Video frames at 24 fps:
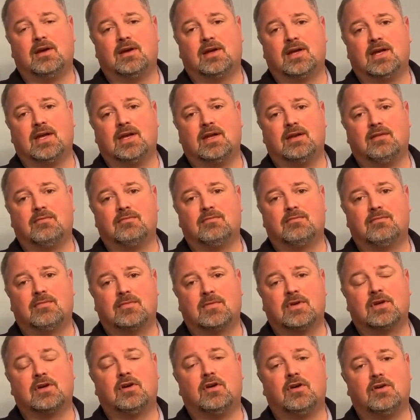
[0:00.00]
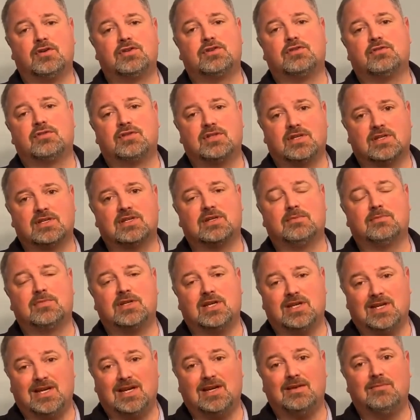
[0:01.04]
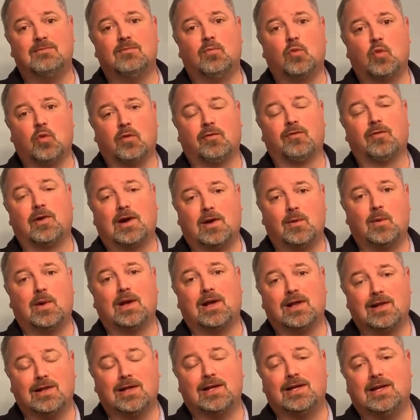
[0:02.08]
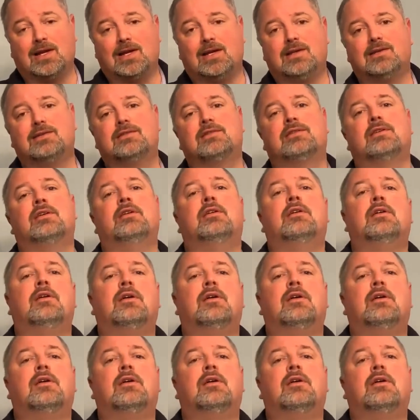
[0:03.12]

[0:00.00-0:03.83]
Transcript: can cause your system to need more frequent cleanings.